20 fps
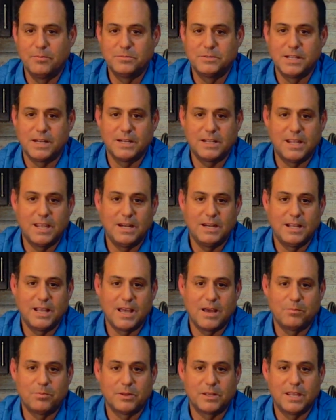dedicating
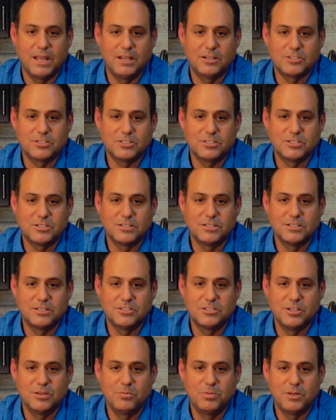applications to the
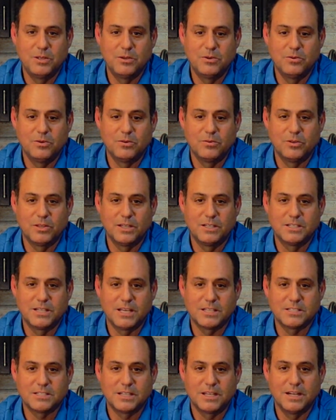GPU and really
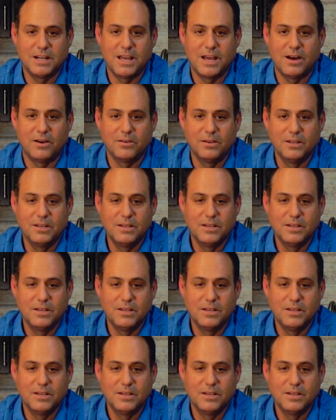testing it out.